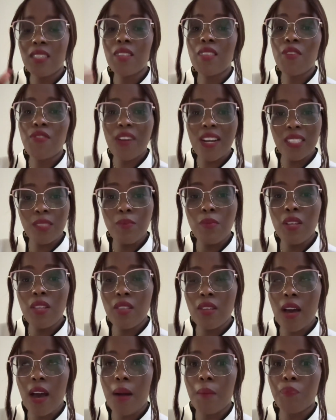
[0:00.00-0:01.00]
The first myth
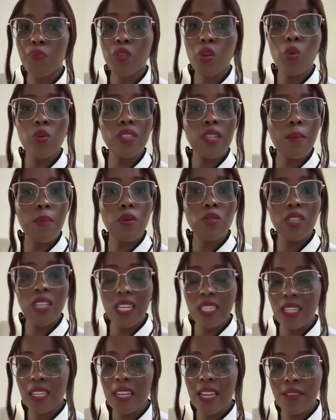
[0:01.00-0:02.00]
was about
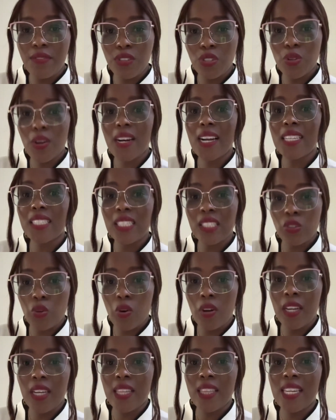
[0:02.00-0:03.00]
getting life insurance, it's
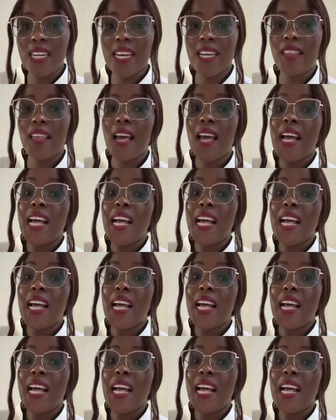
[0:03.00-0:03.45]
calling death.